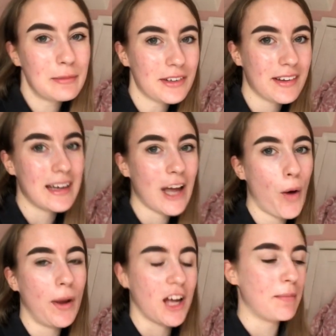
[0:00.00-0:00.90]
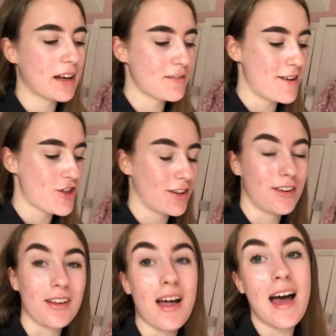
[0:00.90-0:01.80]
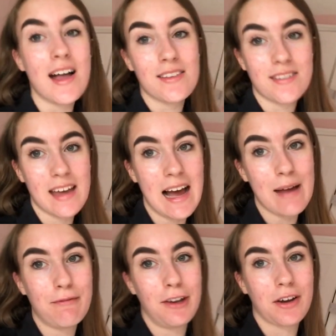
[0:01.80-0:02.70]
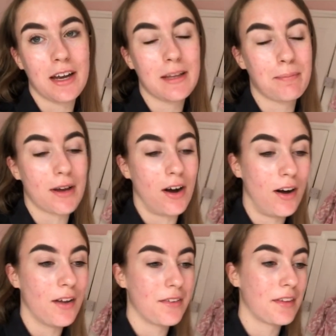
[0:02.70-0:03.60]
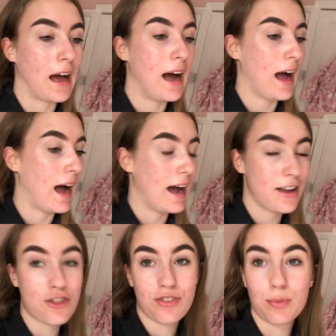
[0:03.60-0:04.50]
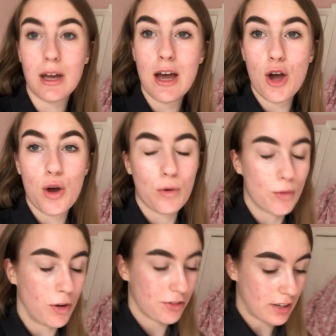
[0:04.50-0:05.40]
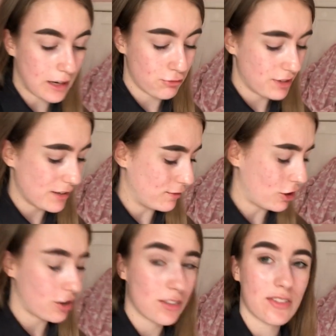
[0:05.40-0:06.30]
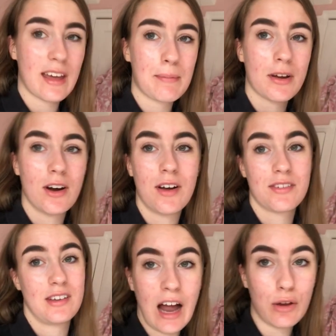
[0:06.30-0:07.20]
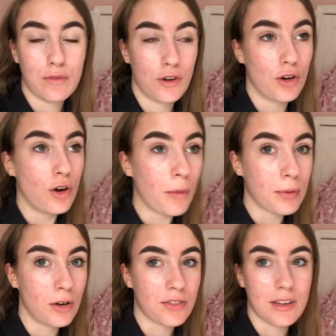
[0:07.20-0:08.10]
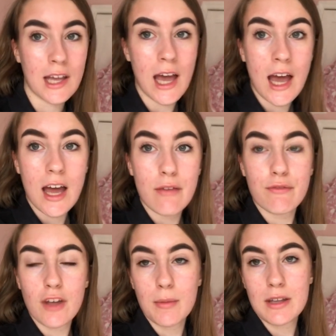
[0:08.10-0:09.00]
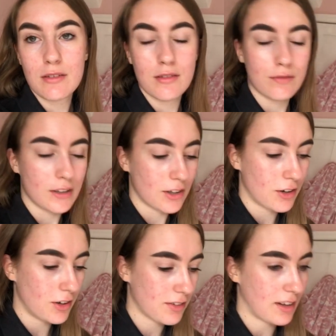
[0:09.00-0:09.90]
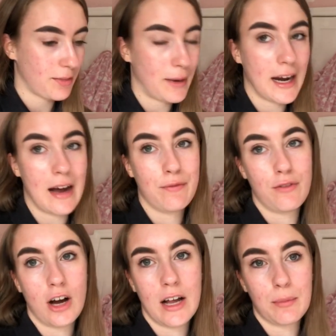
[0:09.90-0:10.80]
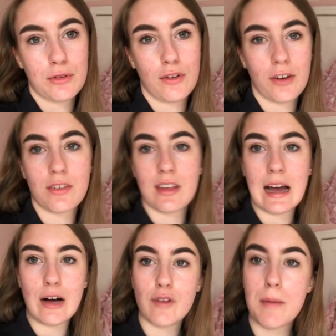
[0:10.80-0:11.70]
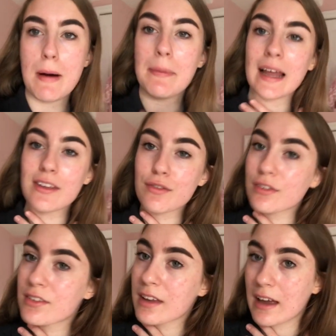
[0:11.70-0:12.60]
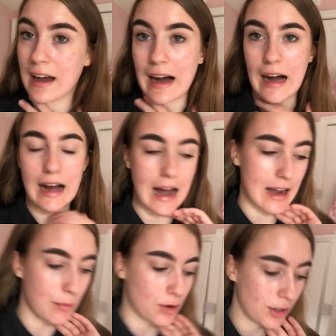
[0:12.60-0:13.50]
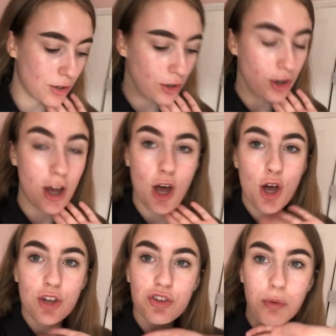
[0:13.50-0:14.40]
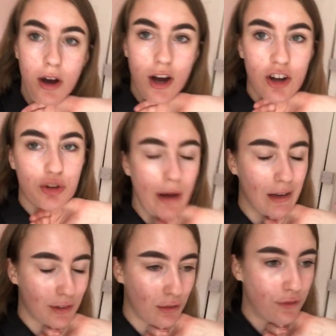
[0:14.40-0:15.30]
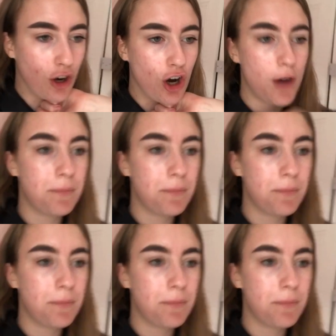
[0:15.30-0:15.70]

everybody welcome back to my channel today I'm vlogging because I just we want to like re-vlog today because I love uploading and filming videos that's why I thought I would vlog today however my plans for today are I am gonna go to work 12 till 4